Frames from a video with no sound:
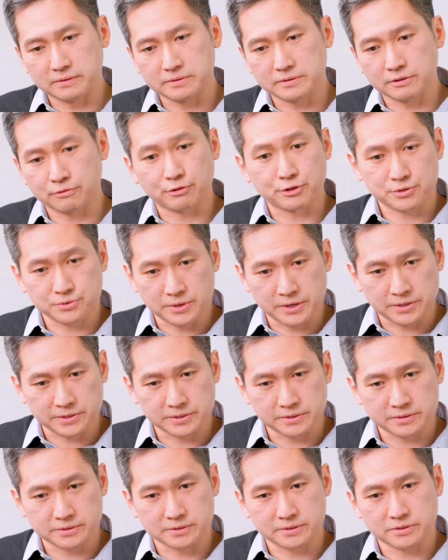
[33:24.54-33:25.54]
the
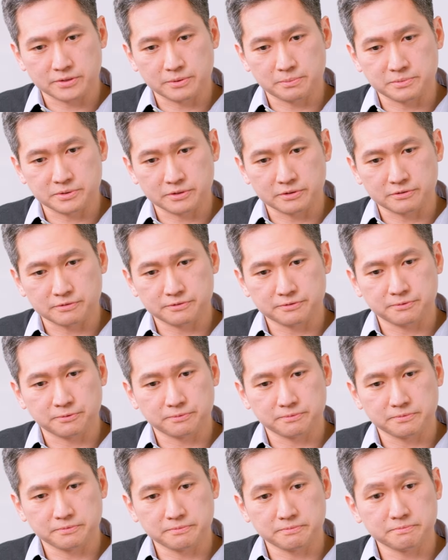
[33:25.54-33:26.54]
frustrations in terms of
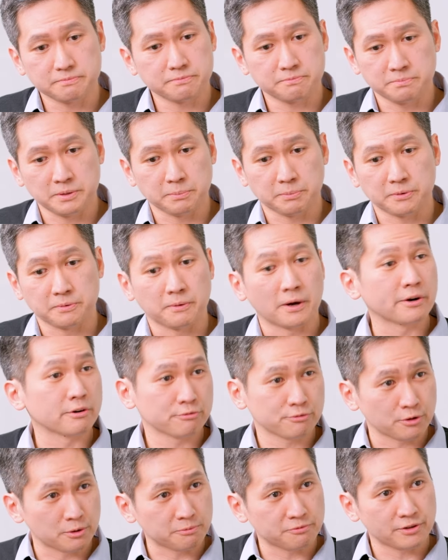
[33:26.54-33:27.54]
people want to
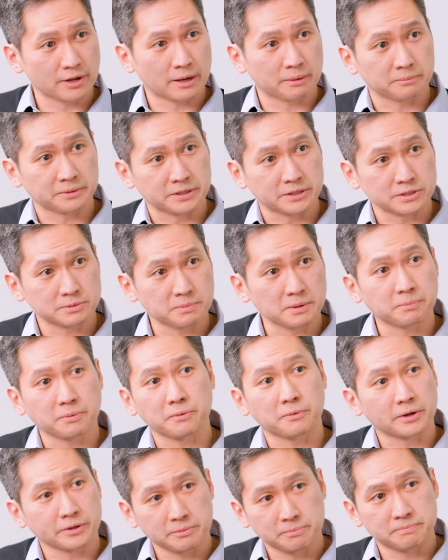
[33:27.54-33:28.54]
form families, people
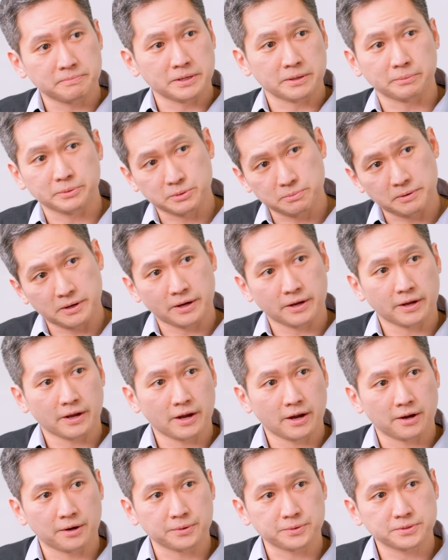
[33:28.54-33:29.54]
want to be able to buy a
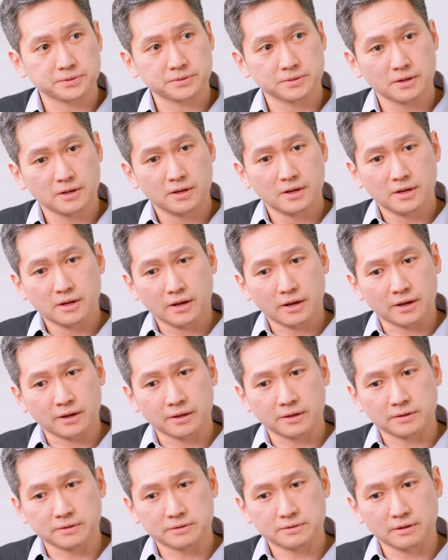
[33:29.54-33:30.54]
house.
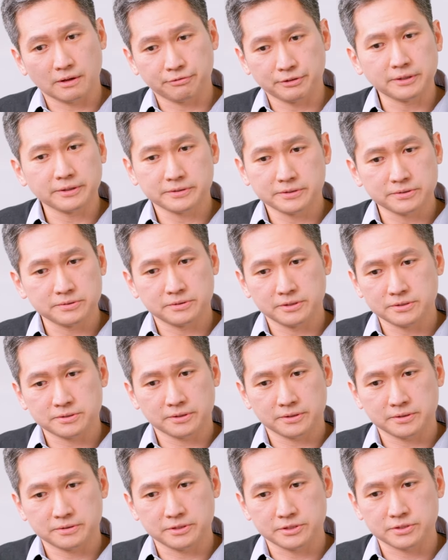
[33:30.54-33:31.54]
And I feel like these
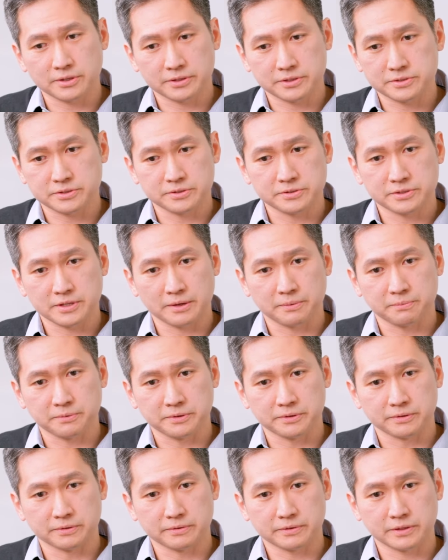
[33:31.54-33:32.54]
are concerns that
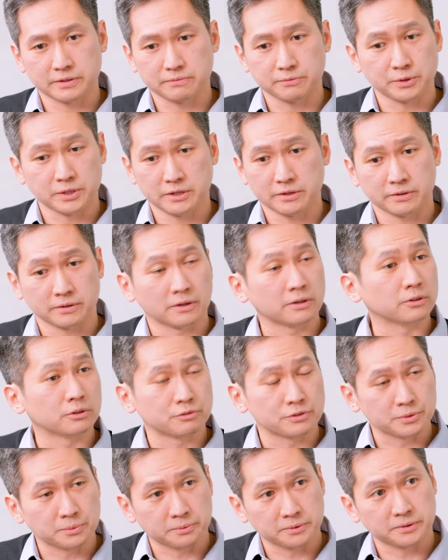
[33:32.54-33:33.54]
we hear all
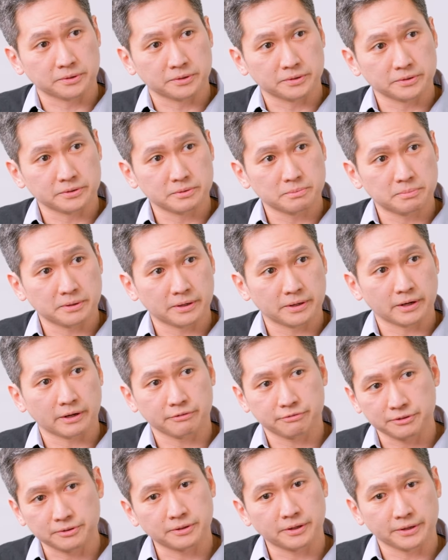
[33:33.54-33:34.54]
over the world. But I
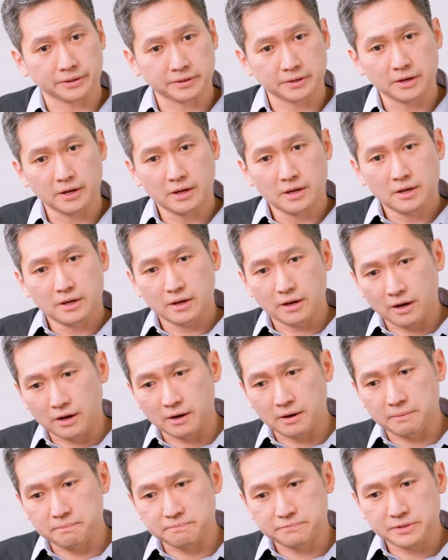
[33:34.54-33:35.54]
feel like
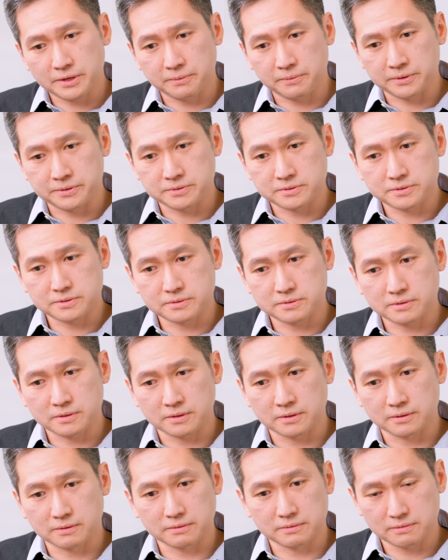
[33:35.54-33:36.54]
Taiwan's
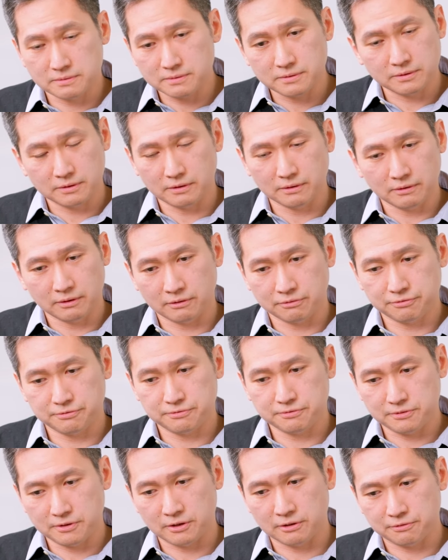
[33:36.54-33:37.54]

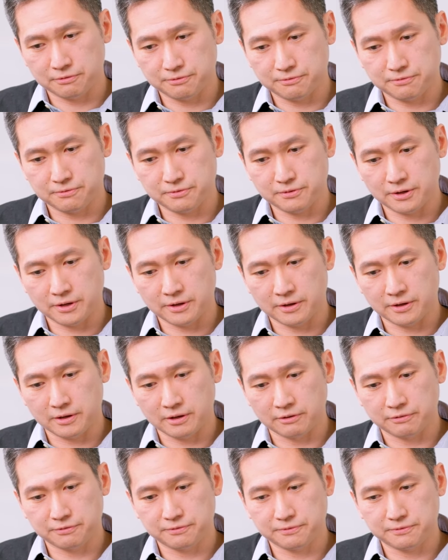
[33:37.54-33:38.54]
if
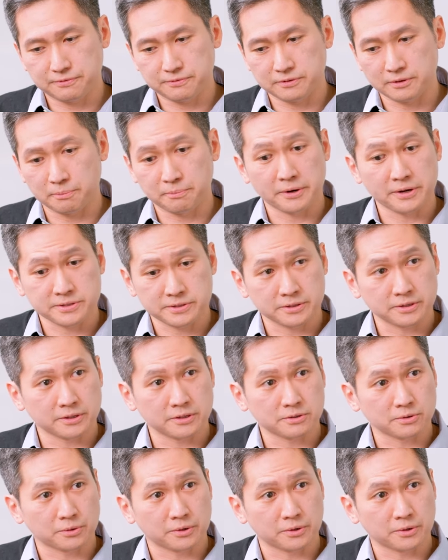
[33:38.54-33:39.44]
the president